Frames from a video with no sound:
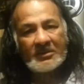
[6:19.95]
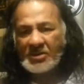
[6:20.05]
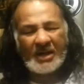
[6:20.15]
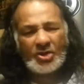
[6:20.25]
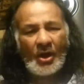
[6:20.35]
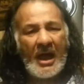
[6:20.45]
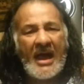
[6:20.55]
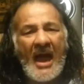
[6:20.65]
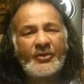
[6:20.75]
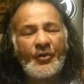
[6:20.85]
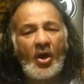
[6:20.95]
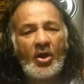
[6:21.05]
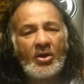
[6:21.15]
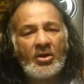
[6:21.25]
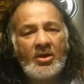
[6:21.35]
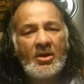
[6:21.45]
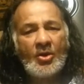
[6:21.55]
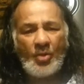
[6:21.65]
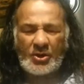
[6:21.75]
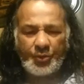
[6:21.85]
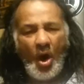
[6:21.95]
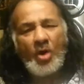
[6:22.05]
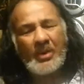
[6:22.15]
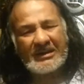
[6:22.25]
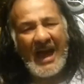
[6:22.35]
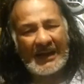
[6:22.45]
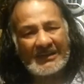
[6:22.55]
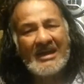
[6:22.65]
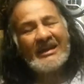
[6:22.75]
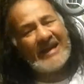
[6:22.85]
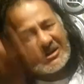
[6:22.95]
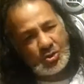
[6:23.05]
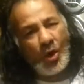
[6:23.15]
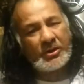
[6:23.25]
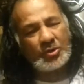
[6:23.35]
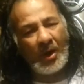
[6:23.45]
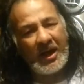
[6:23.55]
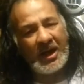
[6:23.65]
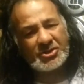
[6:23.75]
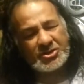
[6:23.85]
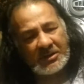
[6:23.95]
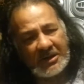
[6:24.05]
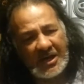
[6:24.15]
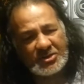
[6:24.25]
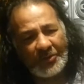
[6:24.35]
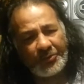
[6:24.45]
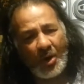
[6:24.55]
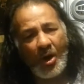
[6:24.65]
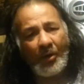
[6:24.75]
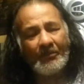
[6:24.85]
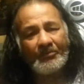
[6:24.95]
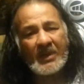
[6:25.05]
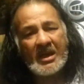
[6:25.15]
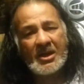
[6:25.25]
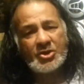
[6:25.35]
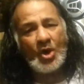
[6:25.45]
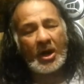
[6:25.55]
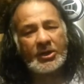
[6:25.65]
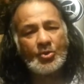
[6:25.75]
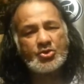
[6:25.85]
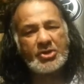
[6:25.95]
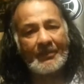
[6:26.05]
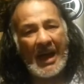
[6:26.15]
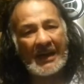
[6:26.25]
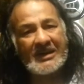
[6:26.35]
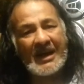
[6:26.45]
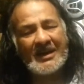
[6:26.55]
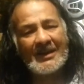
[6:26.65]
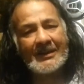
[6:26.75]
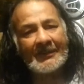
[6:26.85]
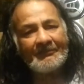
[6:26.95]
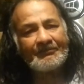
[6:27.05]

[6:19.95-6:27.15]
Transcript: That's all I ask for. What's wrong with that? Let's go into ancient days of Rome. You accuse a man, they kill you.